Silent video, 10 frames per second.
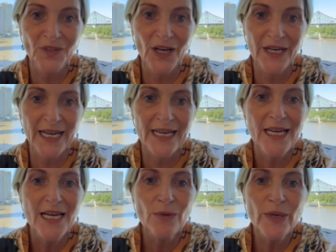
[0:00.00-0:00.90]
Okay,
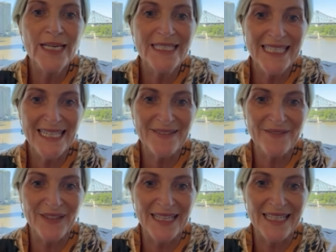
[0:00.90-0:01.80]
weed, seed, and
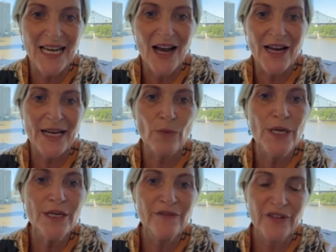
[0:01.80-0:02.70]
feed. Okay, what are
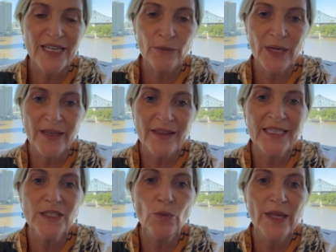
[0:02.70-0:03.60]
you going to feed it with? And this
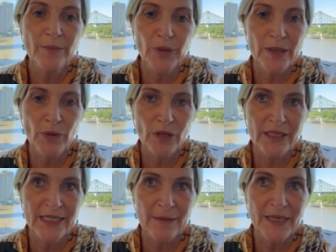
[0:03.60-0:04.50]
is where the prebiotics
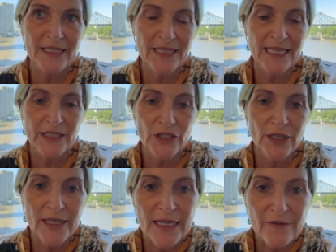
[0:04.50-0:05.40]
come in, and they're
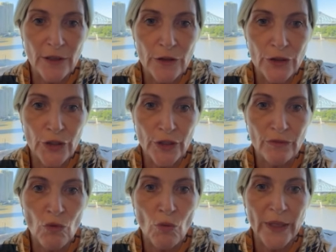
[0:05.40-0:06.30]
certainly the evolution of
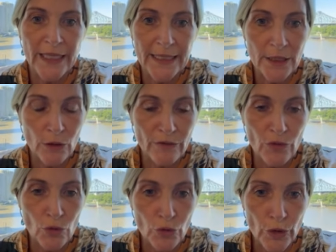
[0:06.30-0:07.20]
what we need to look
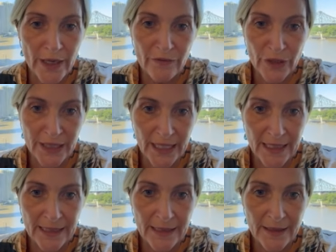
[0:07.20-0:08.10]
forward to every
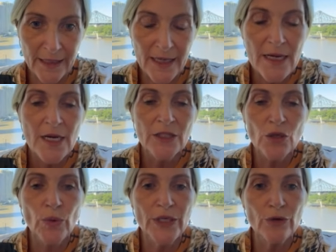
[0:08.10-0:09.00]
day. Okay, so
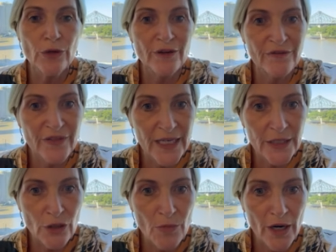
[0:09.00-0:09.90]
when you're going to feed
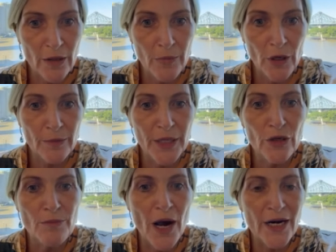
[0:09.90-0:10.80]
your microbiome, now your
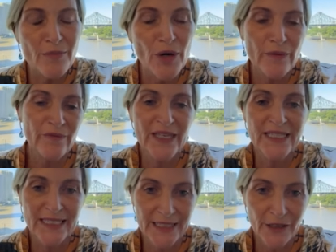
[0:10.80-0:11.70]
microbiome feeds
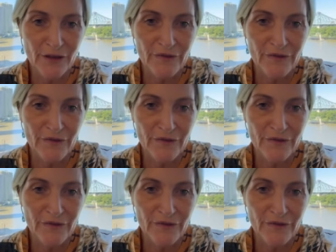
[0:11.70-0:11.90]
itself